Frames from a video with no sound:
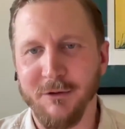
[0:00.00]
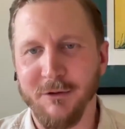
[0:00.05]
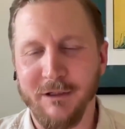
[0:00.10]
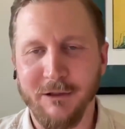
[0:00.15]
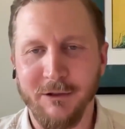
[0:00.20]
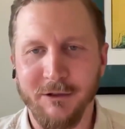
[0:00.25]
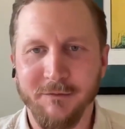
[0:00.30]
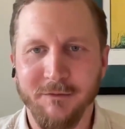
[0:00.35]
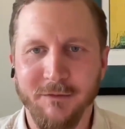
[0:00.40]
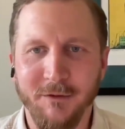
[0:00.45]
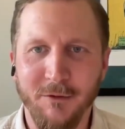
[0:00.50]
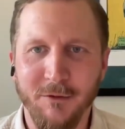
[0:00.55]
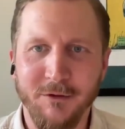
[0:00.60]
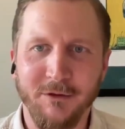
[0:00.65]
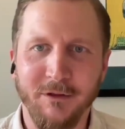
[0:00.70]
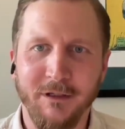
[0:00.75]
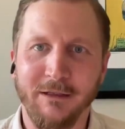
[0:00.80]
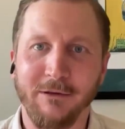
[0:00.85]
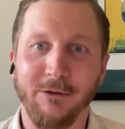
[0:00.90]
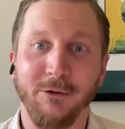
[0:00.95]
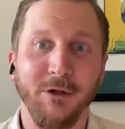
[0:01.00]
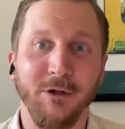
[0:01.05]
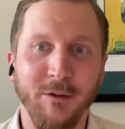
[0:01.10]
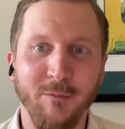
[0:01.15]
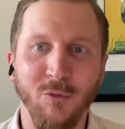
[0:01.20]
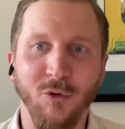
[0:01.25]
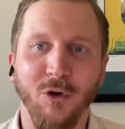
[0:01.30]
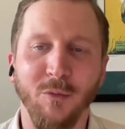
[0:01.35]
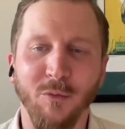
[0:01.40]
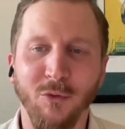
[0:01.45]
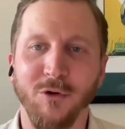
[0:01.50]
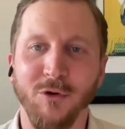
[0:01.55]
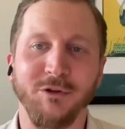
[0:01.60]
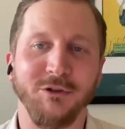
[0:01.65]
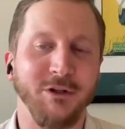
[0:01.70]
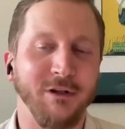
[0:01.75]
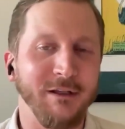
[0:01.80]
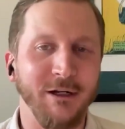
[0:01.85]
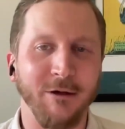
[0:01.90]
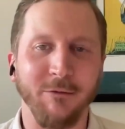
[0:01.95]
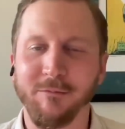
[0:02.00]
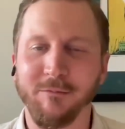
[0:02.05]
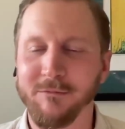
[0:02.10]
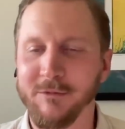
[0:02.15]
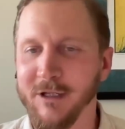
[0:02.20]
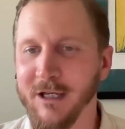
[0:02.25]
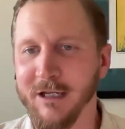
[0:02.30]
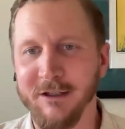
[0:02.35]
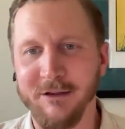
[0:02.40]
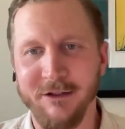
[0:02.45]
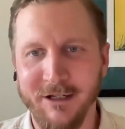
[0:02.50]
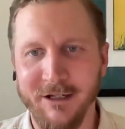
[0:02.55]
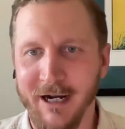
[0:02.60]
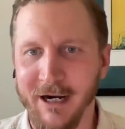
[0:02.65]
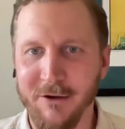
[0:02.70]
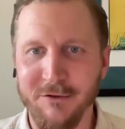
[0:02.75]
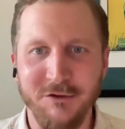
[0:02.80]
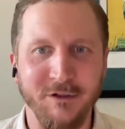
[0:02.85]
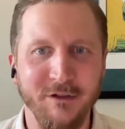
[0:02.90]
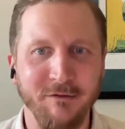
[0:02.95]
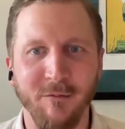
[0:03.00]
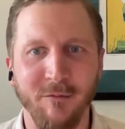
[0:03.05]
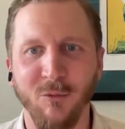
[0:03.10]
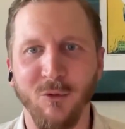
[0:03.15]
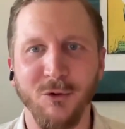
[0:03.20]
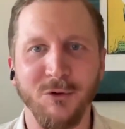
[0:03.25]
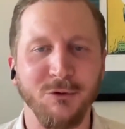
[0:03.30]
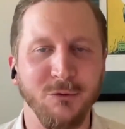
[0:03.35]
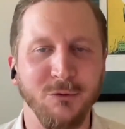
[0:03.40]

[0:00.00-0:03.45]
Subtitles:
really looking forward to like learning more and more and, kicking the tires on even more